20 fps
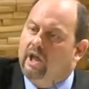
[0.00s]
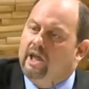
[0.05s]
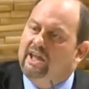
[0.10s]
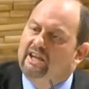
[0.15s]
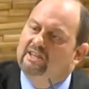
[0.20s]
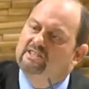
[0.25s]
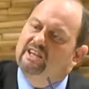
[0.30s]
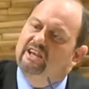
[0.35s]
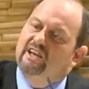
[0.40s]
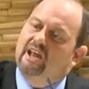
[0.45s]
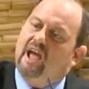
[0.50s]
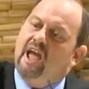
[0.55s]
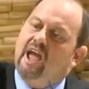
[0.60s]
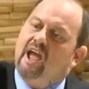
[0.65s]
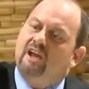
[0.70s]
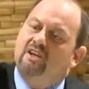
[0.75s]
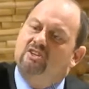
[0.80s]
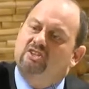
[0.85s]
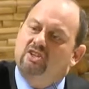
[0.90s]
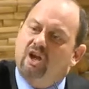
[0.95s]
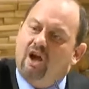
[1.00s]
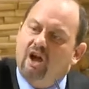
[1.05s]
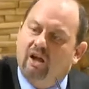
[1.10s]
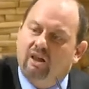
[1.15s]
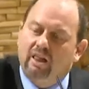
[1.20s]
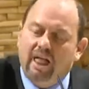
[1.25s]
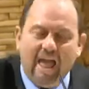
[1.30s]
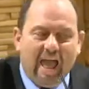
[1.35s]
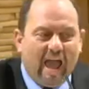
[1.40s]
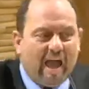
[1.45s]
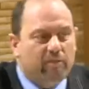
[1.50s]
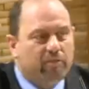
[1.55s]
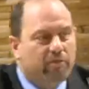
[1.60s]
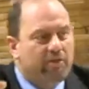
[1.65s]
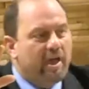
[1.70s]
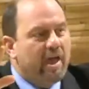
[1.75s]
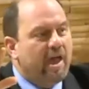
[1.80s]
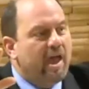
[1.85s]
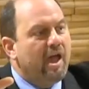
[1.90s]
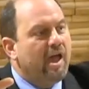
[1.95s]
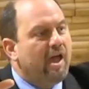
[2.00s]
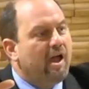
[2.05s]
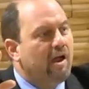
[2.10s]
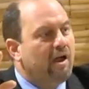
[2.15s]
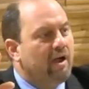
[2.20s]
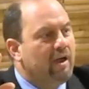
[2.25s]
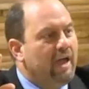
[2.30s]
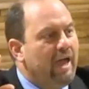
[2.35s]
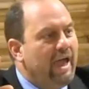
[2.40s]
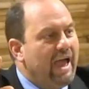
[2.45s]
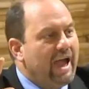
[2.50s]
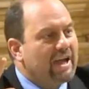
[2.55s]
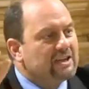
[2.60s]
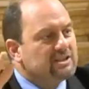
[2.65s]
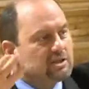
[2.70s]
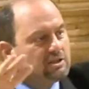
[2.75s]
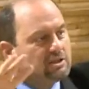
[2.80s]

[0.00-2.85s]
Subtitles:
He's in exile. And there, as a